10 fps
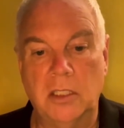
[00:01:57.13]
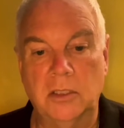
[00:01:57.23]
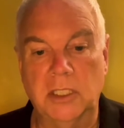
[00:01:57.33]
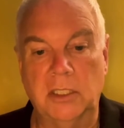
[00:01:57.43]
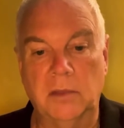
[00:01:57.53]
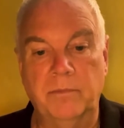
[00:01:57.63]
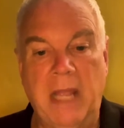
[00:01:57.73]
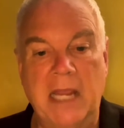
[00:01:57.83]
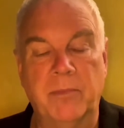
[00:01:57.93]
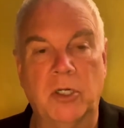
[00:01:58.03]
little
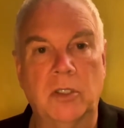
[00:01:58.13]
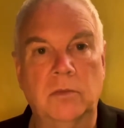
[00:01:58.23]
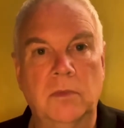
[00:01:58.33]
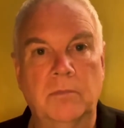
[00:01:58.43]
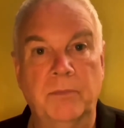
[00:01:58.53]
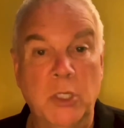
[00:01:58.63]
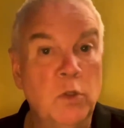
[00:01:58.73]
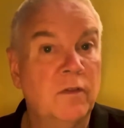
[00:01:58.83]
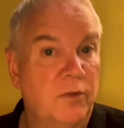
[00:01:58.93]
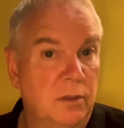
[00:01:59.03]
paper,
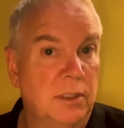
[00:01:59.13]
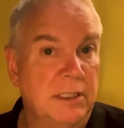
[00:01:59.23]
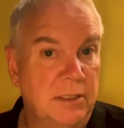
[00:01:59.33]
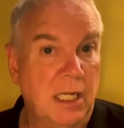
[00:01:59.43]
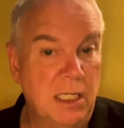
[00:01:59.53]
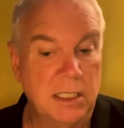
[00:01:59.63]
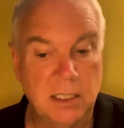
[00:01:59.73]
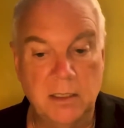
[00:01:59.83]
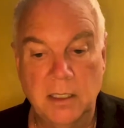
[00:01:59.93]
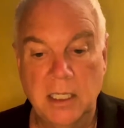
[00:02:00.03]
beautifully
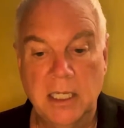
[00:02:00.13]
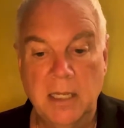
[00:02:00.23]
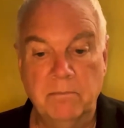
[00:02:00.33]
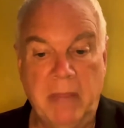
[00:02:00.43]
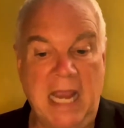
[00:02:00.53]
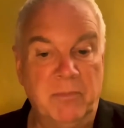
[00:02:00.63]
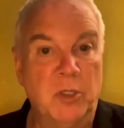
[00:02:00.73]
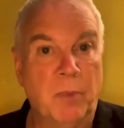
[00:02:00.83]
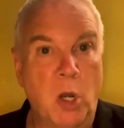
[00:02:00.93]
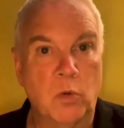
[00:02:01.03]
done paper
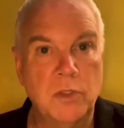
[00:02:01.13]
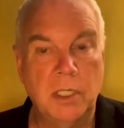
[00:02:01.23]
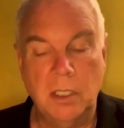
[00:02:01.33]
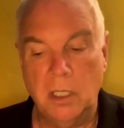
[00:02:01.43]
boat.